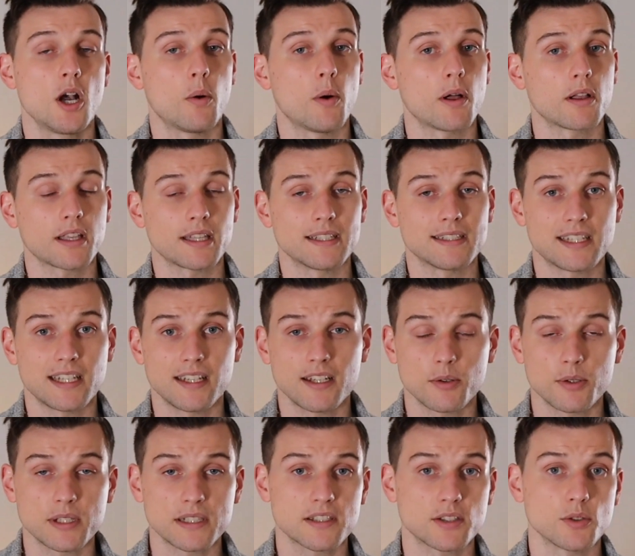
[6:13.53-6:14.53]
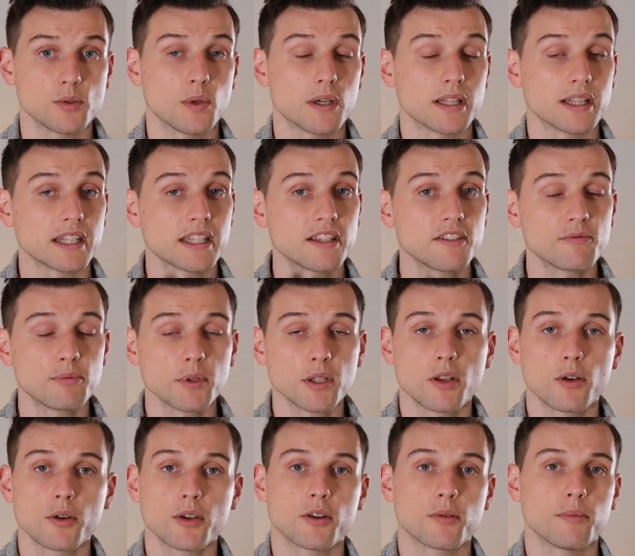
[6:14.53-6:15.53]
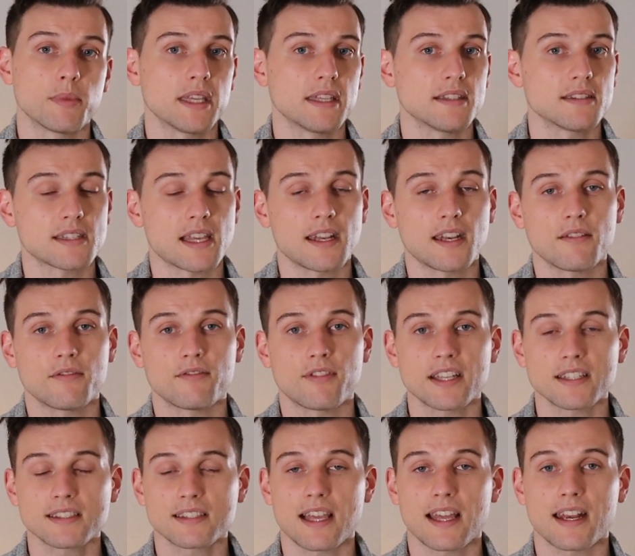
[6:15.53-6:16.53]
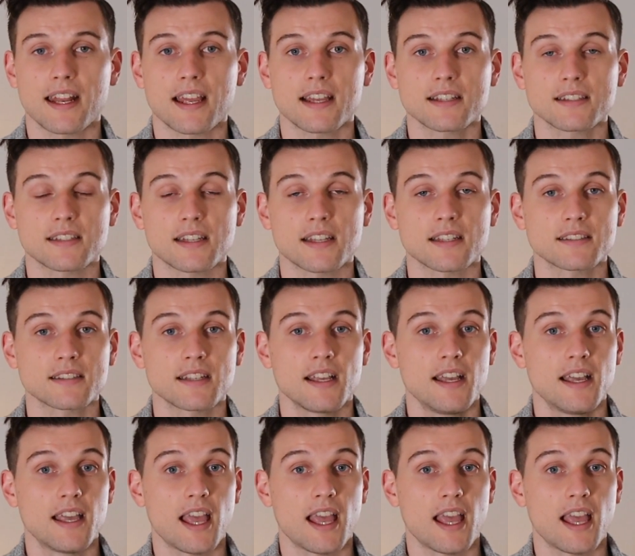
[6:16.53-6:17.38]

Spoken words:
while continuing to live below your means and invest that excess,